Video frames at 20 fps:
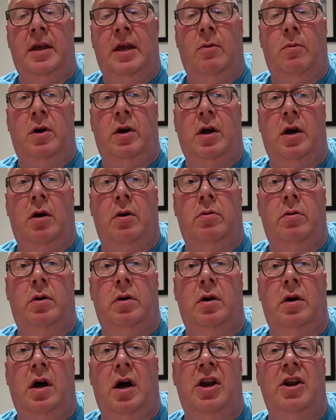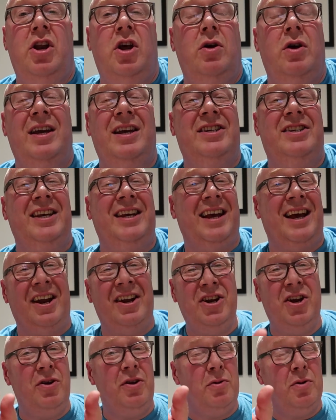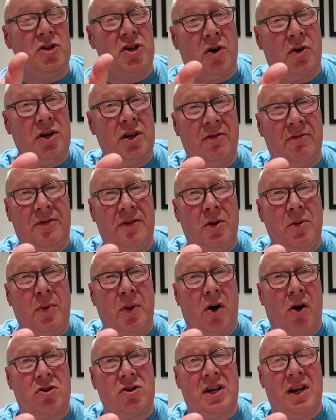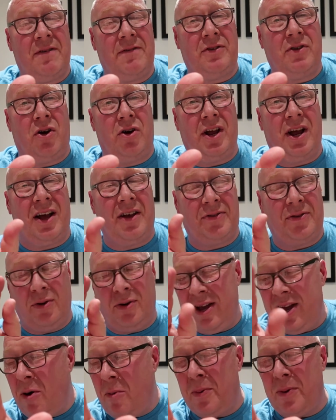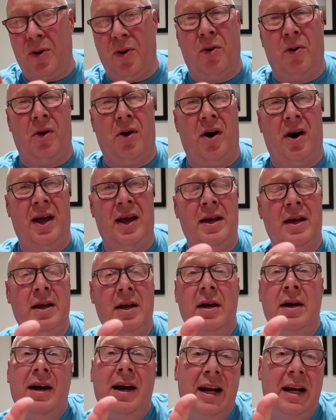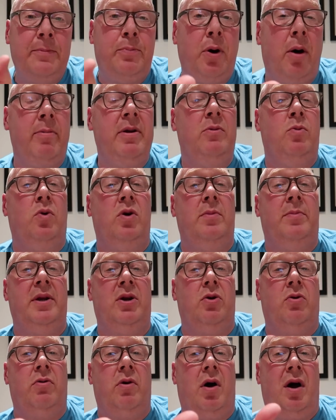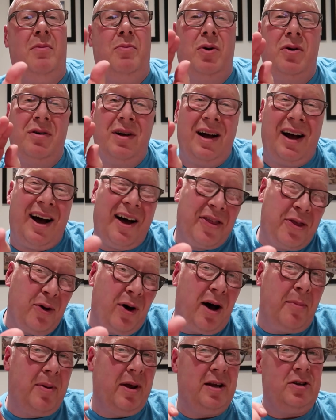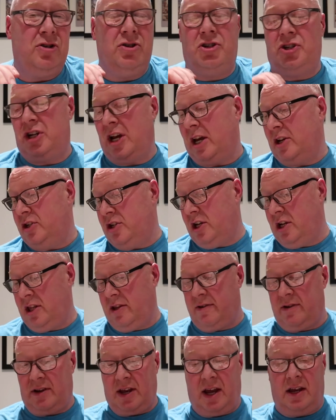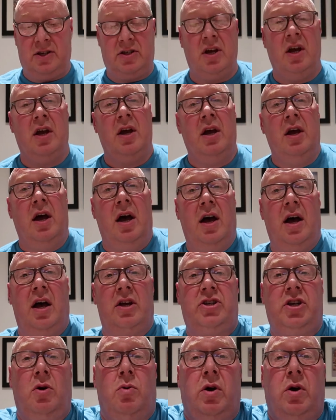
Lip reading: There we go. I knew there was only a few bars left on it. I thought, it'll be all right. And it probably would have been all right, but I thought I'd better just change it in the case.